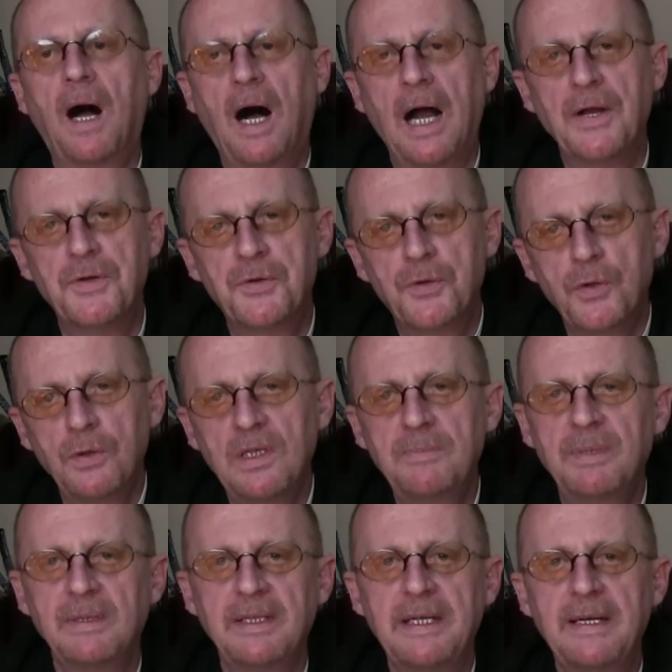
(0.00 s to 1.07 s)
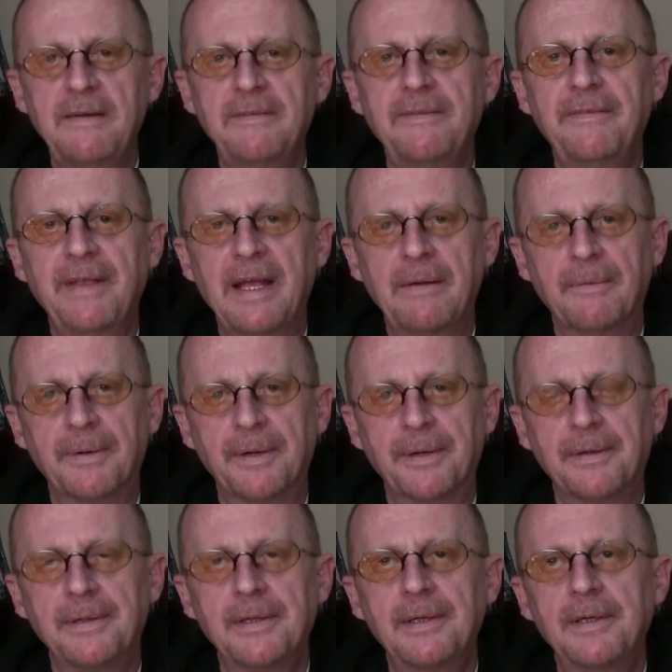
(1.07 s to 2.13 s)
I truly believe they were